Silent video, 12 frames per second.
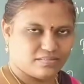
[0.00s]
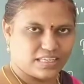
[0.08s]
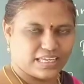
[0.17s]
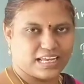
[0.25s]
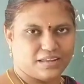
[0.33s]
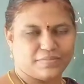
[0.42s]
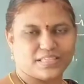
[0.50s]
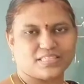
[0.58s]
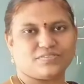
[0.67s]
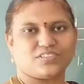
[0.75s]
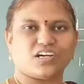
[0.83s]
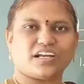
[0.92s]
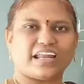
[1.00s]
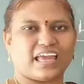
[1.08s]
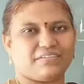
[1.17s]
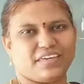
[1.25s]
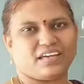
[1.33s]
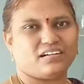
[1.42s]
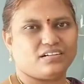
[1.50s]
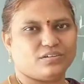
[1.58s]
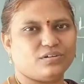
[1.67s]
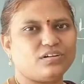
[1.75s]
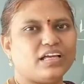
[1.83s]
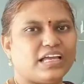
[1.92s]
The elements which are heavier,
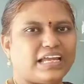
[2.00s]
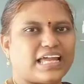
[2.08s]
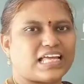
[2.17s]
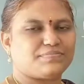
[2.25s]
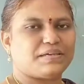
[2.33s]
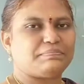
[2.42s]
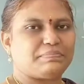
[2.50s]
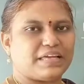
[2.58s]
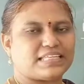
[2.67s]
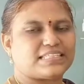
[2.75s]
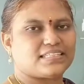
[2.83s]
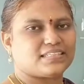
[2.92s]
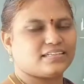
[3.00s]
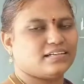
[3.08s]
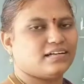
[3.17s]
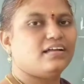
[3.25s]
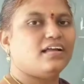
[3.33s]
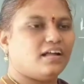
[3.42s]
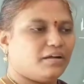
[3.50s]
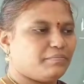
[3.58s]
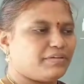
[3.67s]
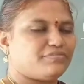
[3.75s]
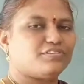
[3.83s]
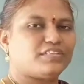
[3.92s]
no, it has been placed
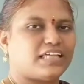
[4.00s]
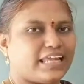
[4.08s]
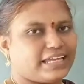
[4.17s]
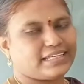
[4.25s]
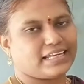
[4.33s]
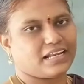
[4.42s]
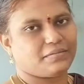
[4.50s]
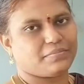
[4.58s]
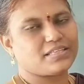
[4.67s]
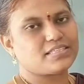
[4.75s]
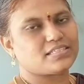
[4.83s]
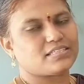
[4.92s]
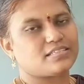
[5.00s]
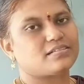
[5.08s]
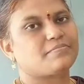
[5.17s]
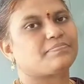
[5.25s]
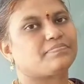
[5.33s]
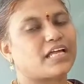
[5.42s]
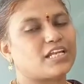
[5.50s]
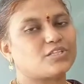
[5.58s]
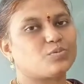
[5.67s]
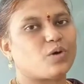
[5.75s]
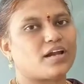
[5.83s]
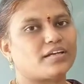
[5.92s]
before the lighter elements. That
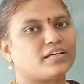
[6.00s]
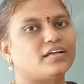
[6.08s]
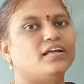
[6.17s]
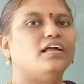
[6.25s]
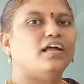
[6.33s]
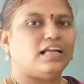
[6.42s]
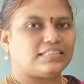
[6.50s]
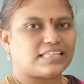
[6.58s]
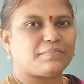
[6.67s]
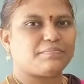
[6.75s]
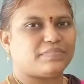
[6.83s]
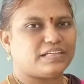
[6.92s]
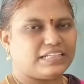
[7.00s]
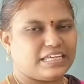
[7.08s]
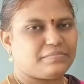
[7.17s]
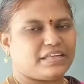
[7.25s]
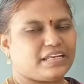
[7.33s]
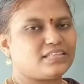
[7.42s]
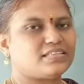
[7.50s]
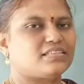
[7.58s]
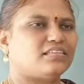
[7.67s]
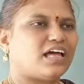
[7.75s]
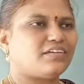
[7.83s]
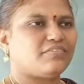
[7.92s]
is what? Some
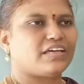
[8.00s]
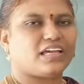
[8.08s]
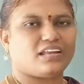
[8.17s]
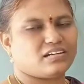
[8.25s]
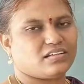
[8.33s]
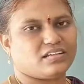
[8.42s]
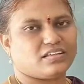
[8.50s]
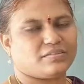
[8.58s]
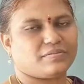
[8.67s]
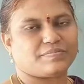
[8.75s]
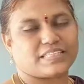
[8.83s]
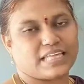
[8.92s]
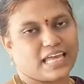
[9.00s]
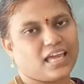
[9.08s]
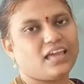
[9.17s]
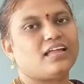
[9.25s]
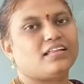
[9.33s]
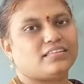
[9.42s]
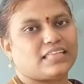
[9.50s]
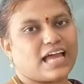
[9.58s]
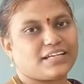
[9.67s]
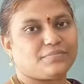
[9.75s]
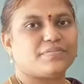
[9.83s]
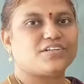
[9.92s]
demerits that we cannot say
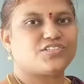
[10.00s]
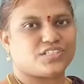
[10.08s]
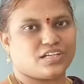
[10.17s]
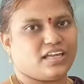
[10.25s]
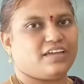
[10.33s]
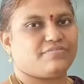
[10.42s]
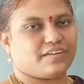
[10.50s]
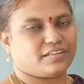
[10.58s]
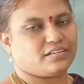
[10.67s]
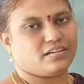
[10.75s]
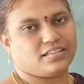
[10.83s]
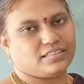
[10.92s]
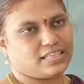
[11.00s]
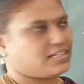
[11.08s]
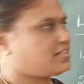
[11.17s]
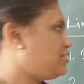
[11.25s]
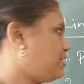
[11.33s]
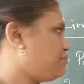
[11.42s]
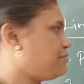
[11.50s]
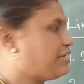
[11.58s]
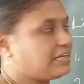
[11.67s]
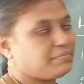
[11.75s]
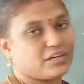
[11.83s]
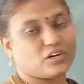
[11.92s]
that much that
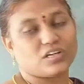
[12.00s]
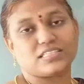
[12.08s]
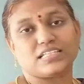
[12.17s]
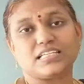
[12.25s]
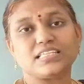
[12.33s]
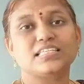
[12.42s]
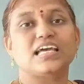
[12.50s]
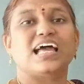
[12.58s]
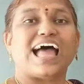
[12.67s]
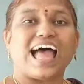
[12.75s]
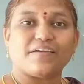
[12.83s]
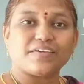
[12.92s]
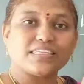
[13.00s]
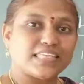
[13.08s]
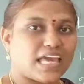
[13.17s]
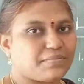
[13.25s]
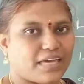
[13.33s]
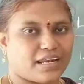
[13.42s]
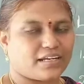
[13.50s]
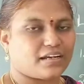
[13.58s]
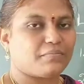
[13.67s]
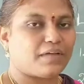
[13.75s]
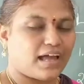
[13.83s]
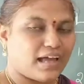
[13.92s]
demerit, because it is having same
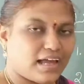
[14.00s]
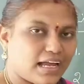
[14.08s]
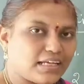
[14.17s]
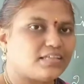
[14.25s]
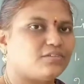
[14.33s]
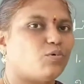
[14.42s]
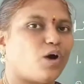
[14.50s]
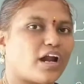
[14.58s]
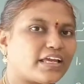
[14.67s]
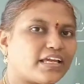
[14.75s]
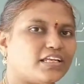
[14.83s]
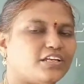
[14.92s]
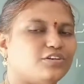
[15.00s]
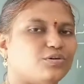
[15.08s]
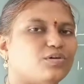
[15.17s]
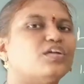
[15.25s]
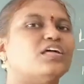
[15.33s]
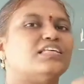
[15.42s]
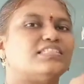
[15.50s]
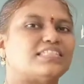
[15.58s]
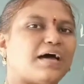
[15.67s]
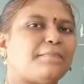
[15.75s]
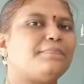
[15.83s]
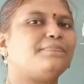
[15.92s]
character. But what he did know,
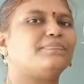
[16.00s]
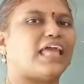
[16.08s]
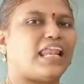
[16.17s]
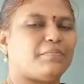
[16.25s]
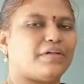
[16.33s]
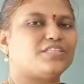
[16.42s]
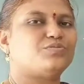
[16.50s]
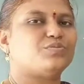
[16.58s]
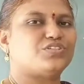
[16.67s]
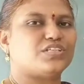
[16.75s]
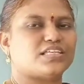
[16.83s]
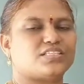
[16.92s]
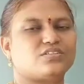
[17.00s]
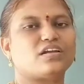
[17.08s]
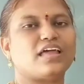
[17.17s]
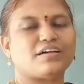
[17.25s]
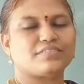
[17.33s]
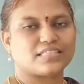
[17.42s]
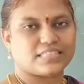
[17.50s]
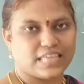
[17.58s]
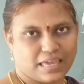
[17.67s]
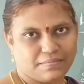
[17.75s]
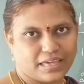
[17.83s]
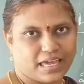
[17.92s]
some elements which does not have the
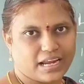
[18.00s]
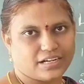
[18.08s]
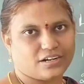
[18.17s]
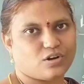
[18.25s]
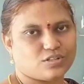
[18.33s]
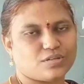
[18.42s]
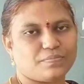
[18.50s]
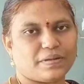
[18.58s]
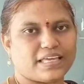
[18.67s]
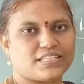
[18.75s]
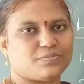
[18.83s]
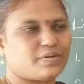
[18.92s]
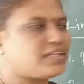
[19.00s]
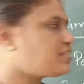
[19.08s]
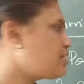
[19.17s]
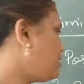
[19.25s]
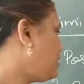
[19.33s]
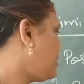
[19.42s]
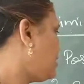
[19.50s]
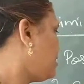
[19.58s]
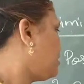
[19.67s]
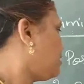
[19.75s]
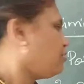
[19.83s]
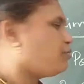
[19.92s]
same character also placed with
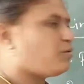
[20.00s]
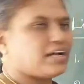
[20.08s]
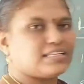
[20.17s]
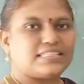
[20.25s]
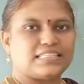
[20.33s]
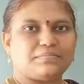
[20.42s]
what?